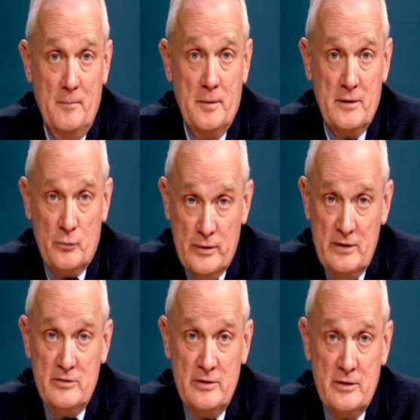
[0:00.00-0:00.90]
But in
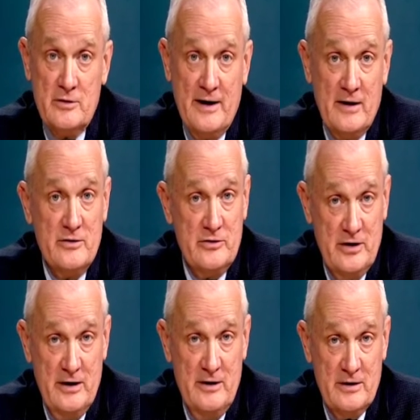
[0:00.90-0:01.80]
recent years, that has
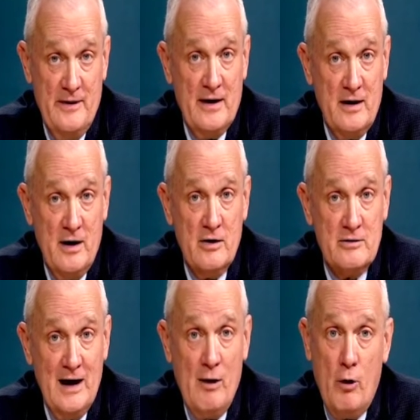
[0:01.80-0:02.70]
changed, and that care is
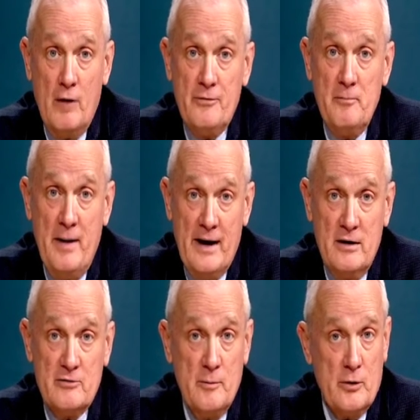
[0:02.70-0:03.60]
now often
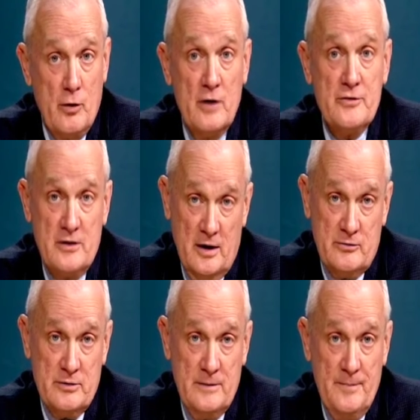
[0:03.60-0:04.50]
managed from across the
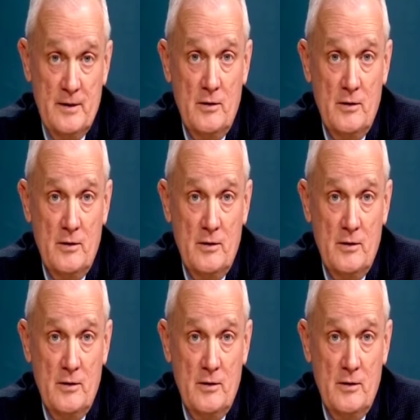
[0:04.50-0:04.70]
country,